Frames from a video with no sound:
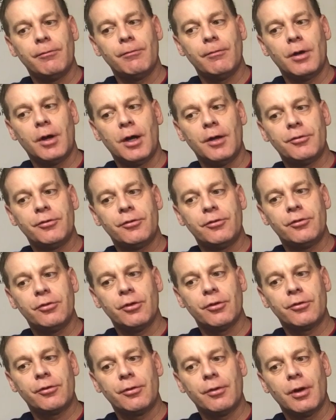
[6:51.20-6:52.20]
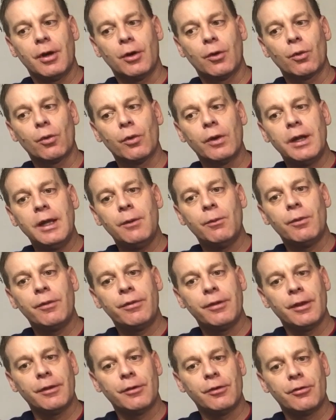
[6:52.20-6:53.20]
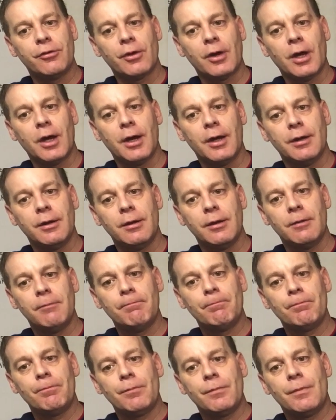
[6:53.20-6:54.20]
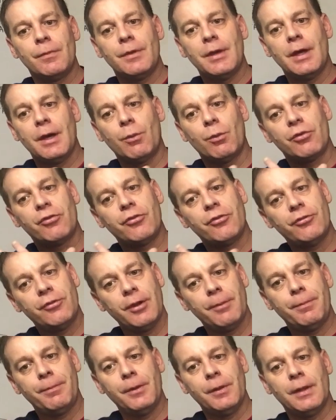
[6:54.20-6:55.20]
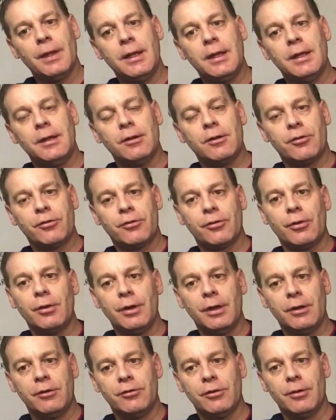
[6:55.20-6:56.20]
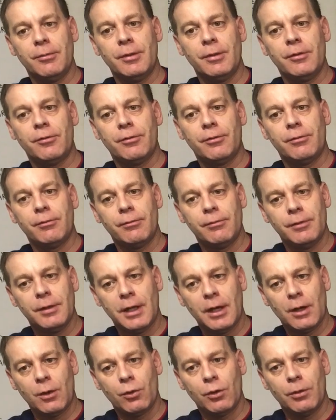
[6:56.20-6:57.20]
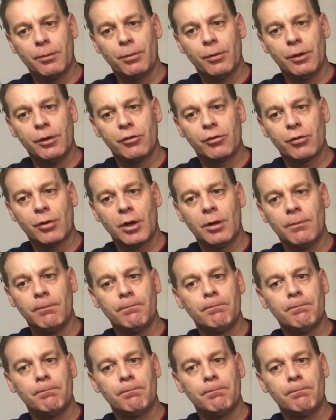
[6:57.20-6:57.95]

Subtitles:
us just agreeing with the other side that we're stipulating to certain exhibits. Now we're at pre-trial.